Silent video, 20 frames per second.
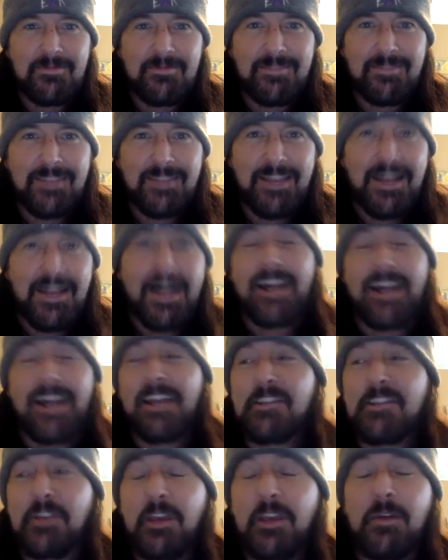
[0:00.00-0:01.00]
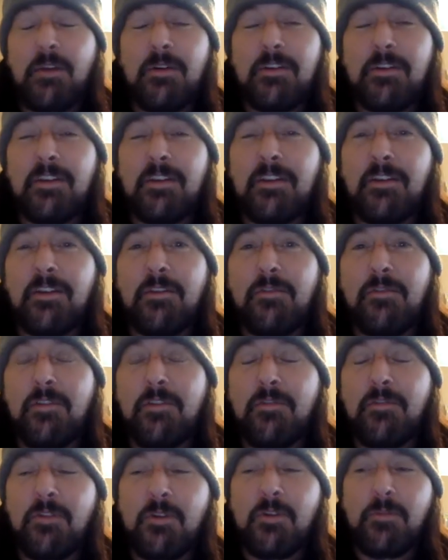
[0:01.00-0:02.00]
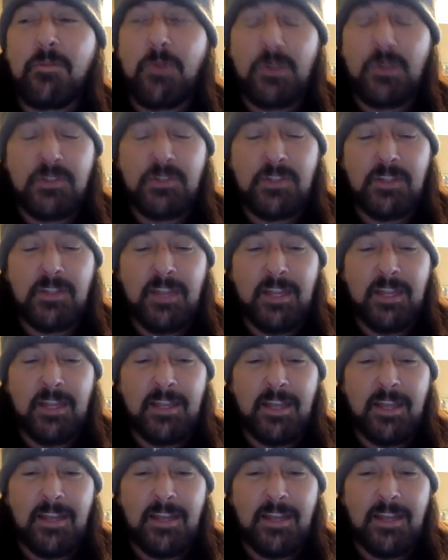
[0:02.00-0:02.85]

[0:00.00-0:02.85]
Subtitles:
I got to tell you one thing, that if you're a person that